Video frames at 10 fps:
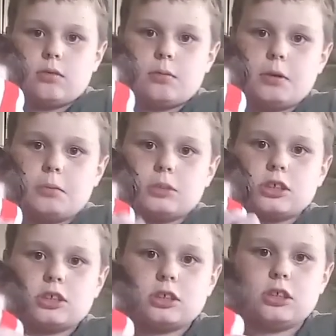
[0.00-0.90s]
Well, i going
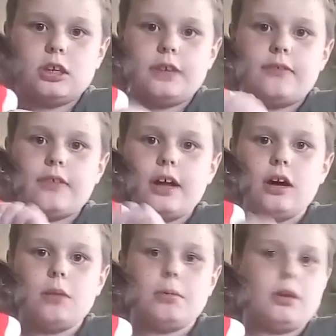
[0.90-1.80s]
to lift that
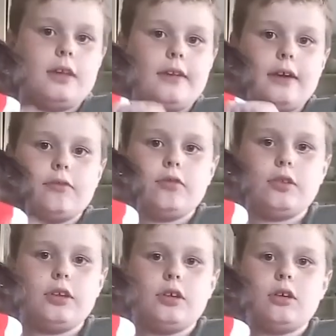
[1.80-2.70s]
up like that.
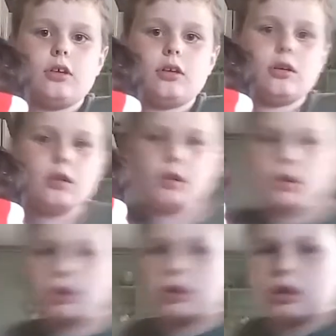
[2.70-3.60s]
For so I, my
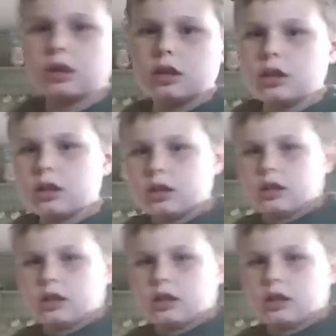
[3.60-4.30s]
mouth can...